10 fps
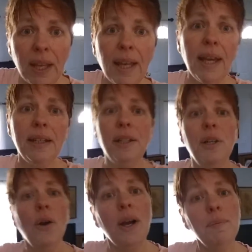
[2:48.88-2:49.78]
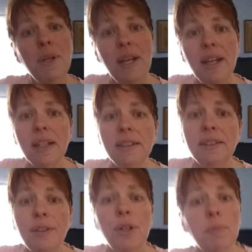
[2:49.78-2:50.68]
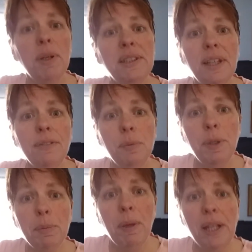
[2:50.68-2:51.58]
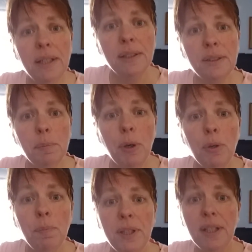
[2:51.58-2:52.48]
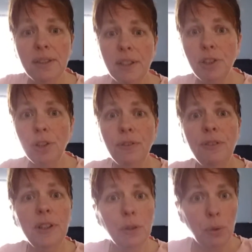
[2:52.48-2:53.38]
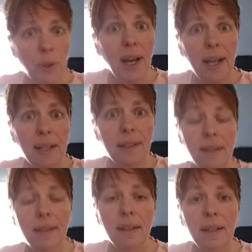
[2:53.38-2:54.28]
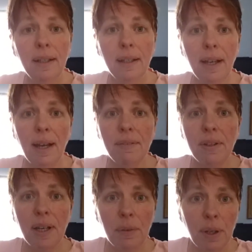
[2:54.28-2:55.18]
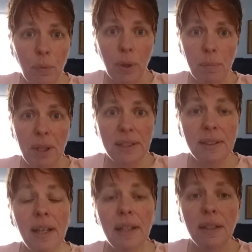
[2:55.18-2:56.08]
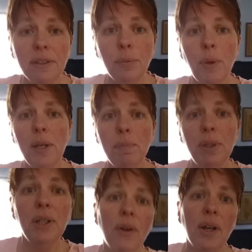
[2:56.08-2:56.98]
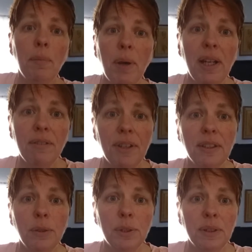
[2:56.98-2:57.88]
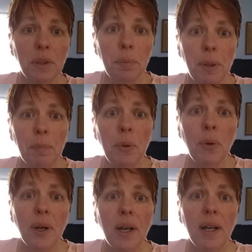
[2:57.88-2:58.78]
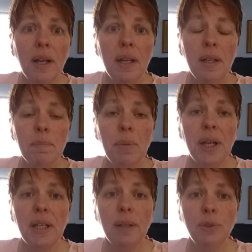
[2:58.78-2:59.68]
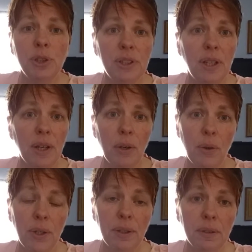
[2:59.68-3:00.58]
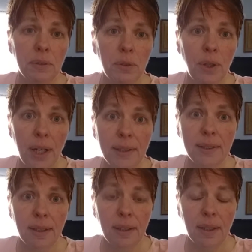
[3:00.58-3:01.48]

And, you know, I'm considering myself to be in maintenance mode because I sure feel great. I want to maintain this weight, but, you know, I don't mind if I lose a little bit more, but I'm just not going crazy.